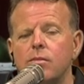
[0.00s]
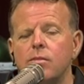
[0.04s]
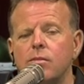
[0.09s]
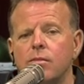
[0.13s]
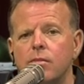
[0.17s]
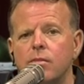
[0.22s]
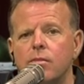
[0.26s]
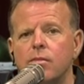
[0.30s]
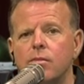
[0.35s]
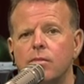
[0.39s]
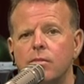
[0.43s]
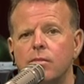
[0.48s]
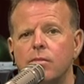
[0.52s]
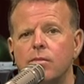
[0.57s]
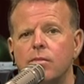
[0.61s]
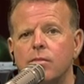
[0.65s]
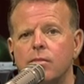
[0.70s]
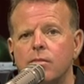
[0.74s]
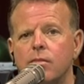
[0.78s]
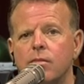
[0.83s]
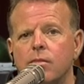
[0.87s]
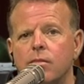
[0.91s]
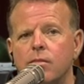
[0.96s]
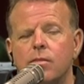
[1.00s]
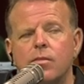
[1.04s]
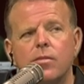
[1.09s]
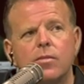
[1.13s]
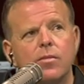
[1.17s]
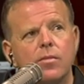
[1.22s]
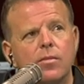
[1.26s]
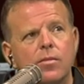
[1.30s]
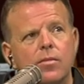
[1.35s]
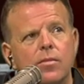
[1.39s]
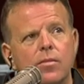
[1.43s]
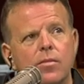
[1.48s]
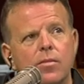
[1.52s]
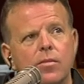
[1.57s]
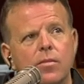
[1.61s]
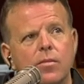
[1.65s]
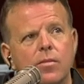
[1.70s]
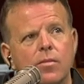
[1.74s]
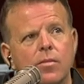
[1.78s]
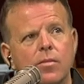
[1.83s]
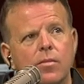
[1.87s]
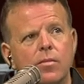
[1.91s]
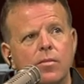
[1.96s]

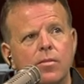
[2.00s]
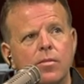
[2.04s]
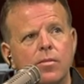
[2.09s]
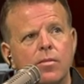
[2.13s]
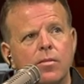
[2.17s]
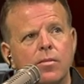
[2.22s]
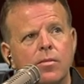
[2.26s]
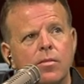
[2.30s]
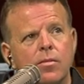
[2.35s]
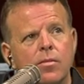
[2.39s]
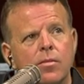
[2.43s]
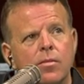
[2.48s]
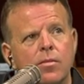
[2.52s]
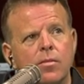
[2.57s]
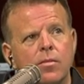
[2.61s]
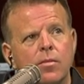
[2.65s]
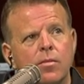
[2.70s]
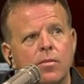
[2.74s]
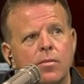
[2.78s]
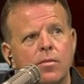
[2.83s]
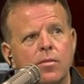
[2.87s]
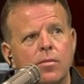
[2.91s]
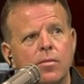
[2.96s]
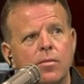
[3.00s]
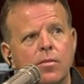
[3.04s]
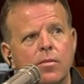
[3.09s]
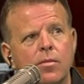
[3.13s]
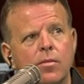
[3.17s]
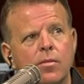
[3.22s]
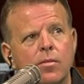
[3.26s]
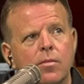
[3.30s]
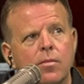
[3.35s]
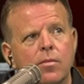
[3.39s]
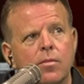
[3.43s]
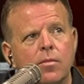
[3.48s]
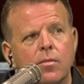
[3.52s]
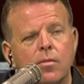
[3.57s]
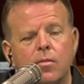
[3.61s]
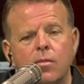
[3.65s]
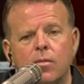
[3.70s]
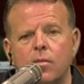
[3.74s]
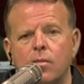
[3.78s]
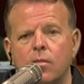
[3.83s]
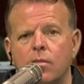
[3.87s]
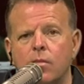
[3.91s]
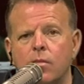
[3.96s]

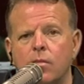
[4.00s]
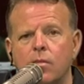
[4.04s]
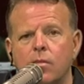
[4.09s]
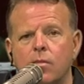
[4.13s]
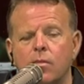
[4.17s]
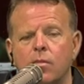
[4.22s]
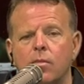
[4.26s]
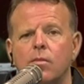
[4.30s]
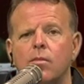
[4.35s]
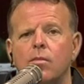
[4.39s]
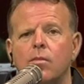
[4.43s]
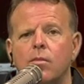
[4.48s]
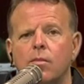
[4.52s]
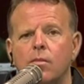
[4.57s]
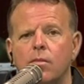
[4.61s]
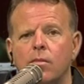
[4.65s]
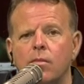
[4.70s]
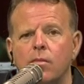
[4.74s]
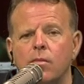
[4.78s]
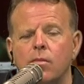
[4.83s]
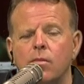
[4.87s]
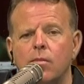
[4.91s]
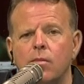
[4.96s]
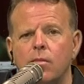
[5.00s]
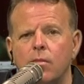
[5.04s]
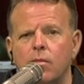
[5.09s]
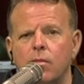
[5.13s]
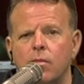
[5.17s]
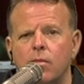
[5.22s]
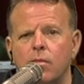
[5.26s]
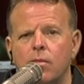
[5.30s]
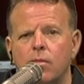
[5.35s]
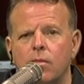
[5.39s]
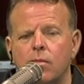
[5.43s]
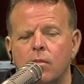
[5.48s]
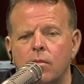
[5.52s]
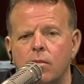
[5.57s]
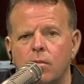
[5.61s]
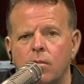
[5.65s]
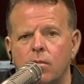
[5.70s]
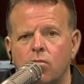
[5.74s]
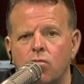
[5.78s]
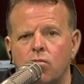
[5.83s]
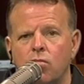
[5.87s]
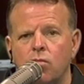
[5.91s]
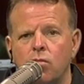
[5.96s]

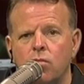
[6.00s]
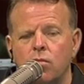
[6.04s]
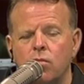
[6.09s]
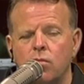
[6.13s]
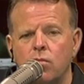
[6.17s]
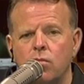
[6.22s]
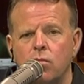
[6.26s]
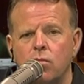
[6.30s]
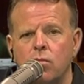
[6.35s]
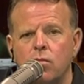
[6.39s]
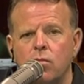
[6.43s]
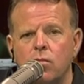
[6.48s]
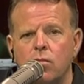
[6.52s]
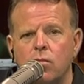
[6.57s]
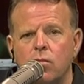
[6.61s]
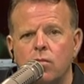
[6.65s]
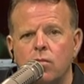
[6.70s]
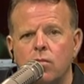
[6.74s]
The person shown says nothing.